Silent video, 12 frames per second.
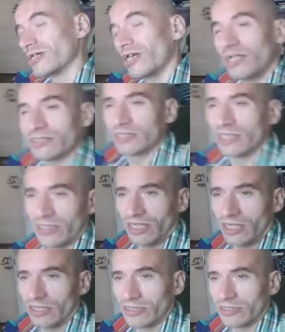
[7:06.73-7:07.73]
else that
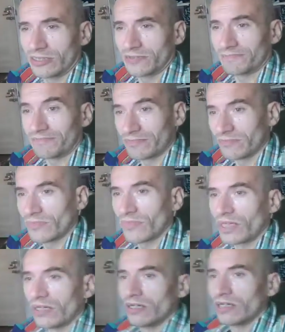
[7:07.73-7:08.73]
I
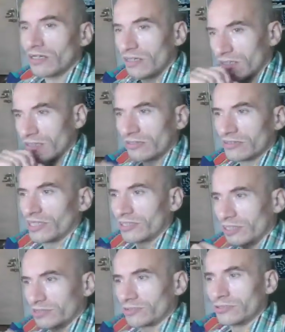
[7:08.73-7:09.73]
that
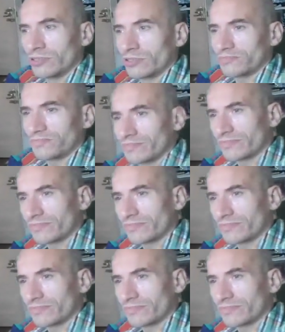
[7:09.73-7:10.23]
I took.